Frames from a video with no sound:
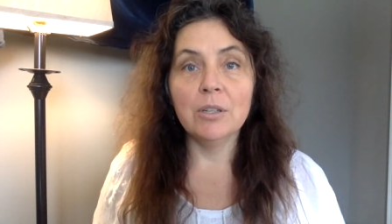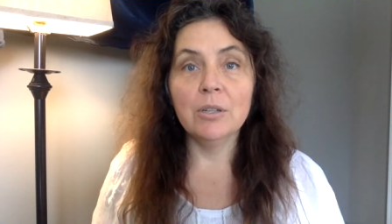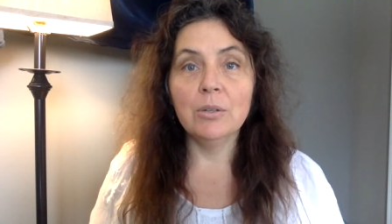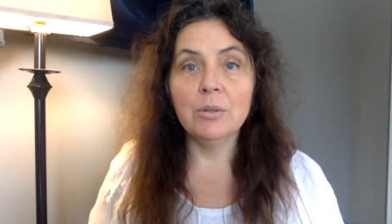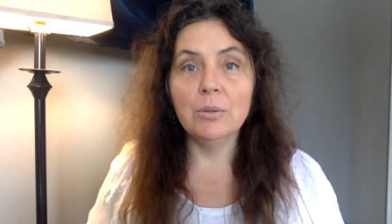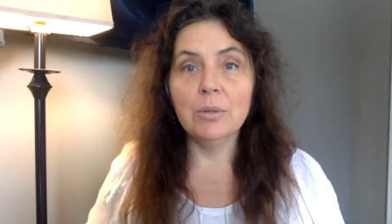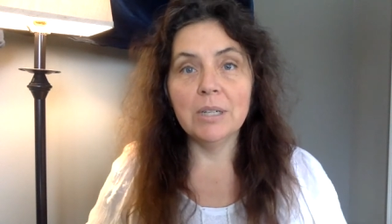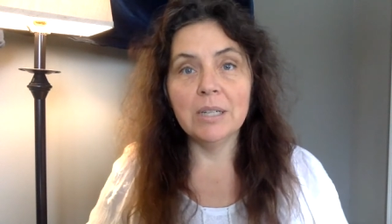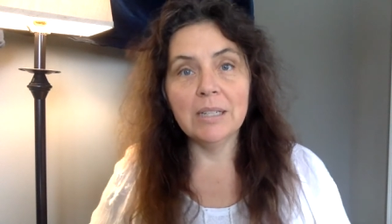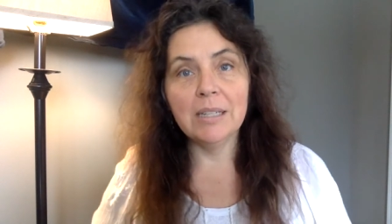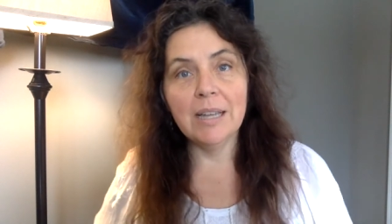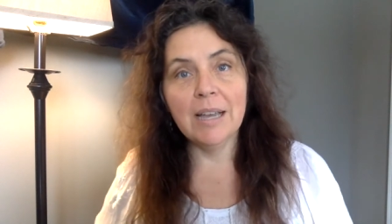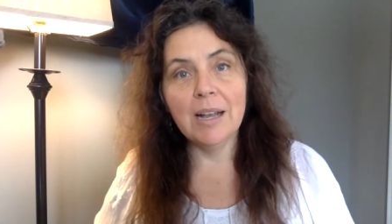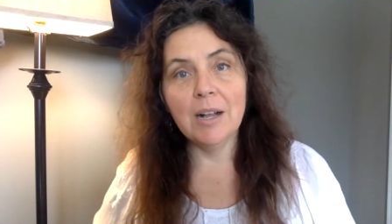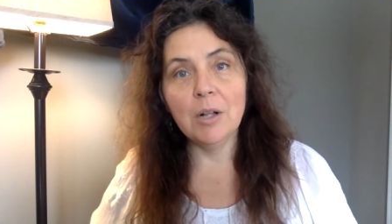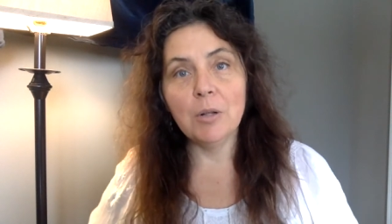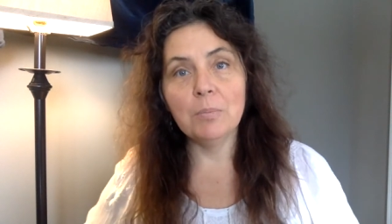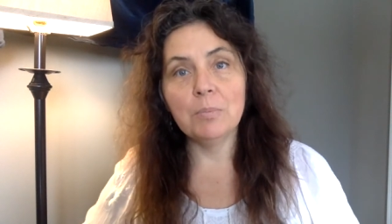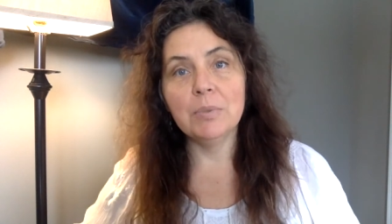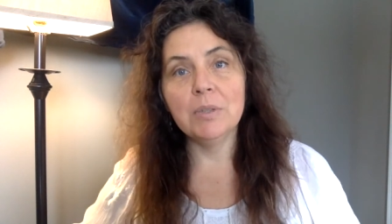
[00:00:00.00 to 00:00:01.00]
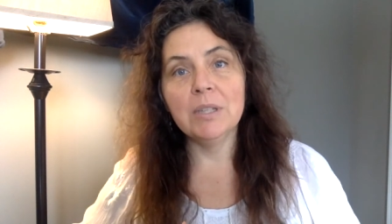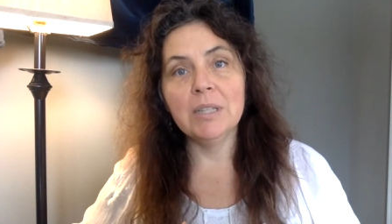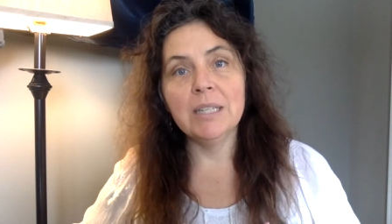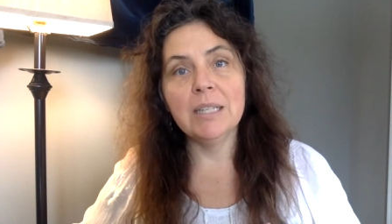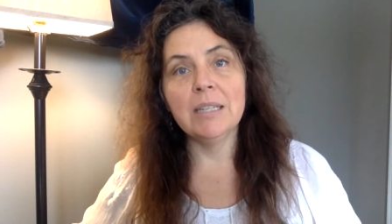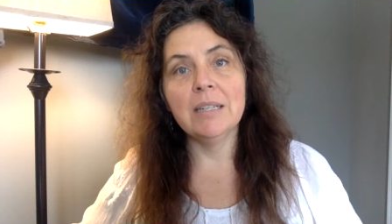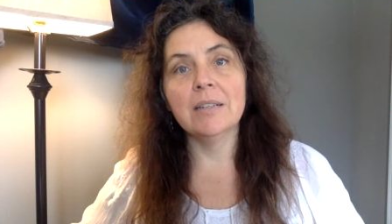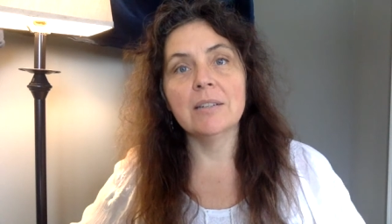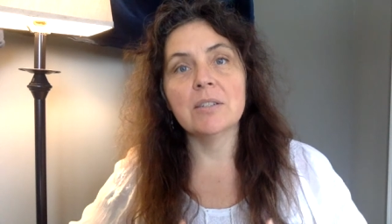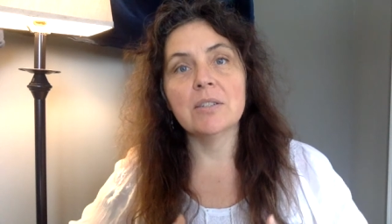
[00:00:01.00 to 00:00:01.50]
who can help
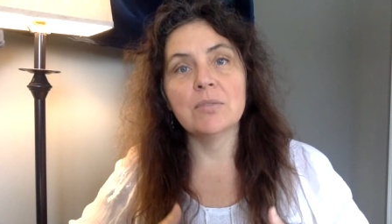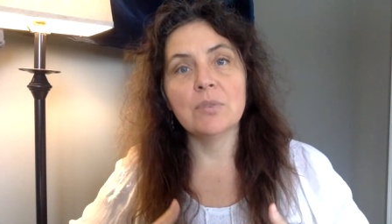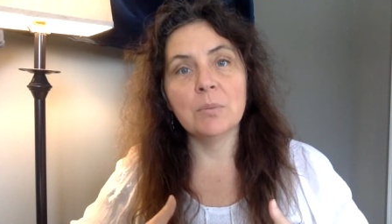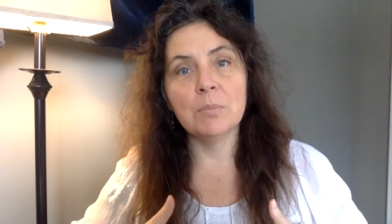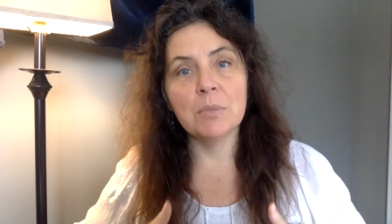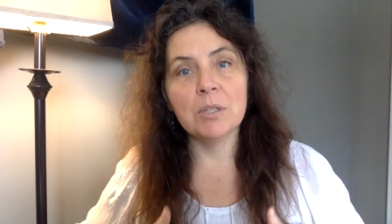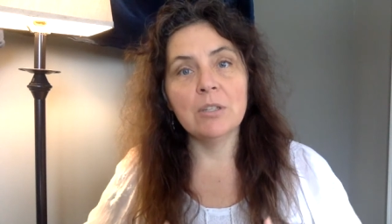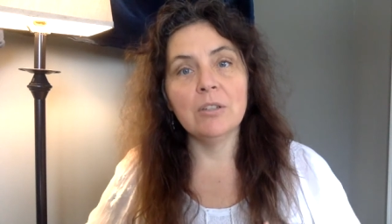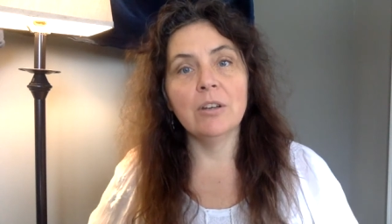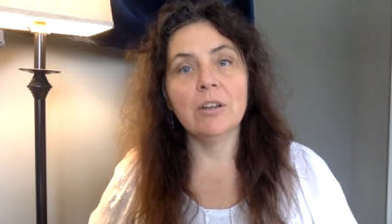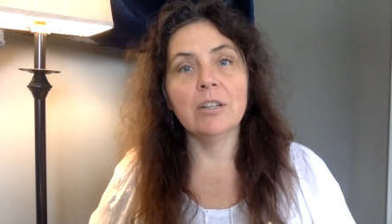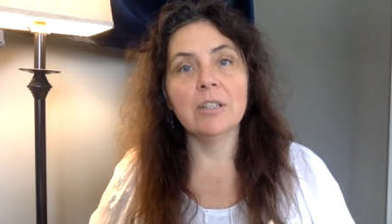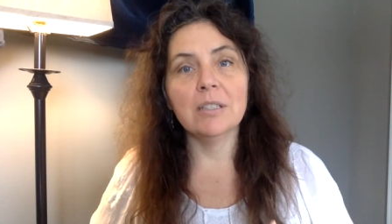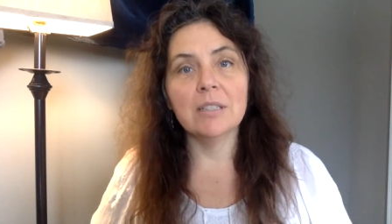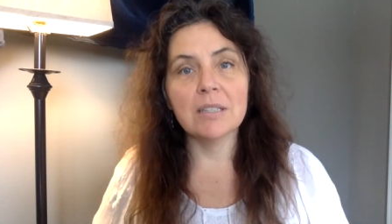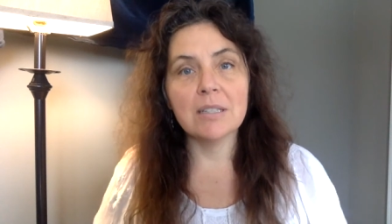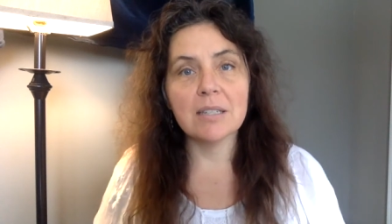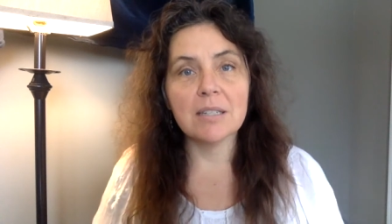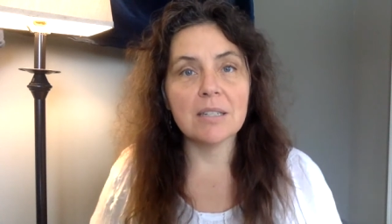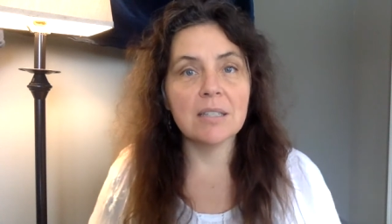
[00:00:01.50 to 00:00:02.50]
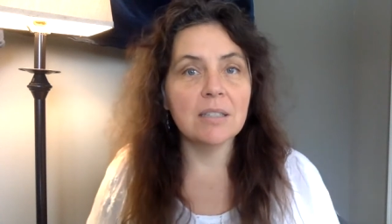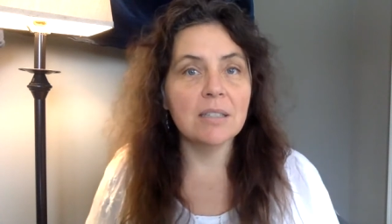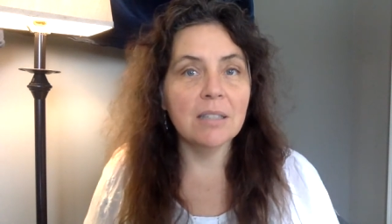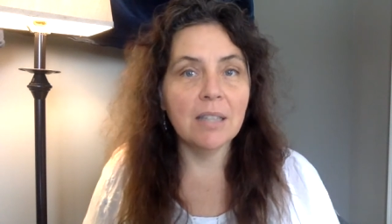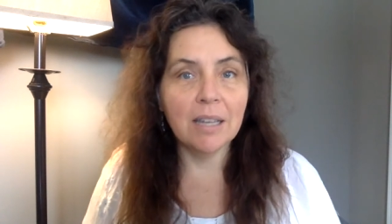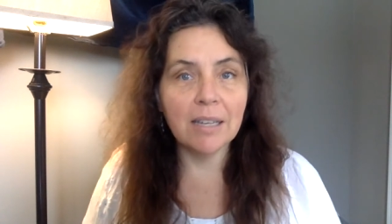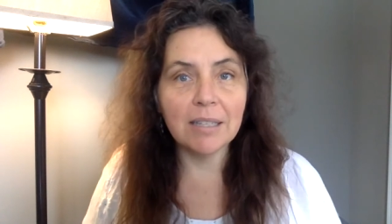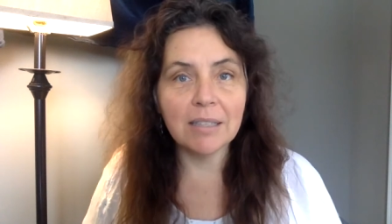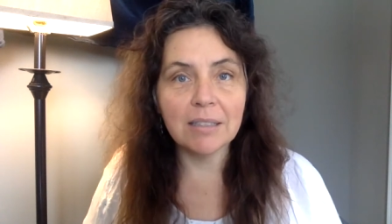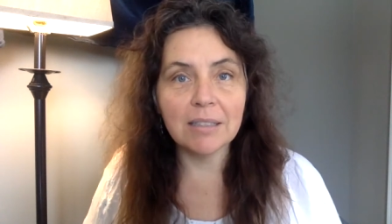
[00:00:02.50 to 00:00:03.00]
lead us from the darkness to the
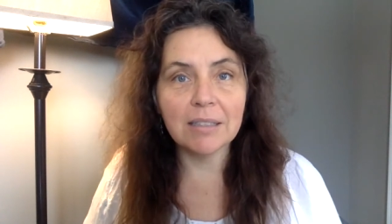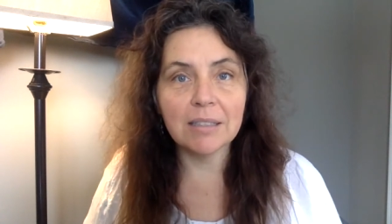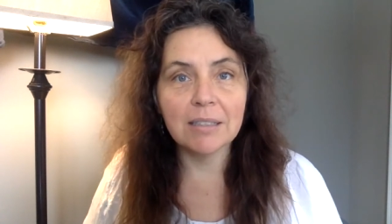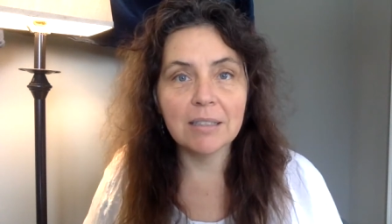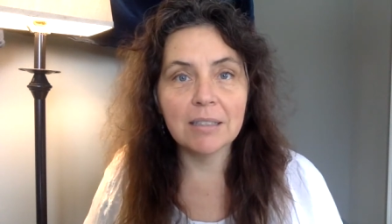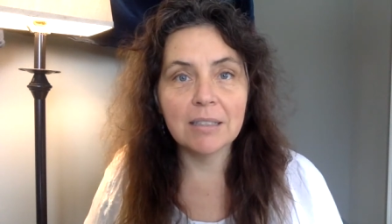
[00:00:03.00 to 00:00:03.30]
light,